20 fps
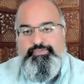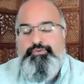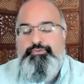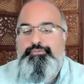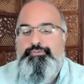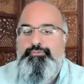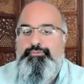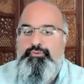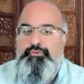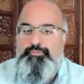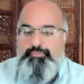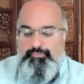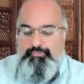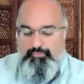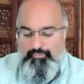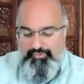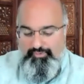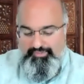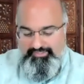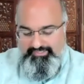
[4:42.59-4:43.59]
group
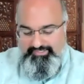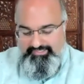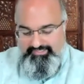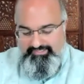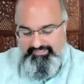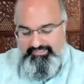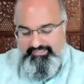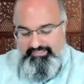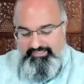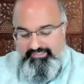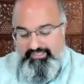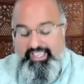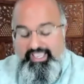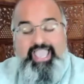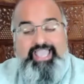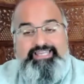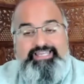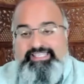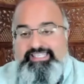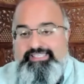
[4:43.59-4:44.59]
work,
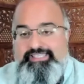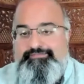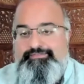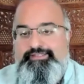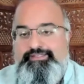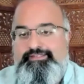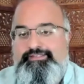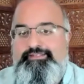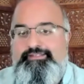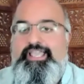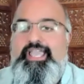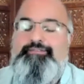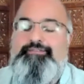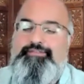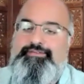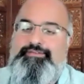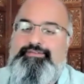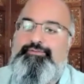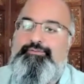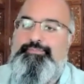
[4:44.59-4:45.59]
and even,
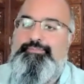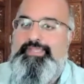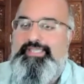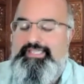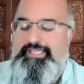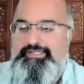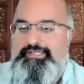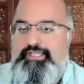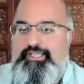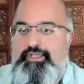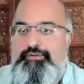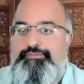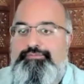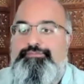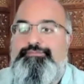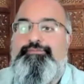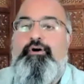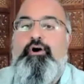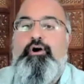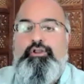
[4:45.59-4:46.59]
heaven forbid,
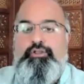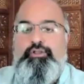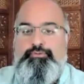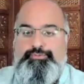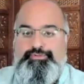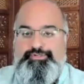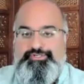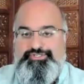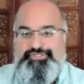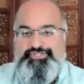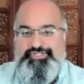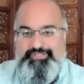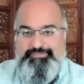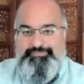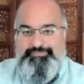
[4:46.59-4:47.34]
followership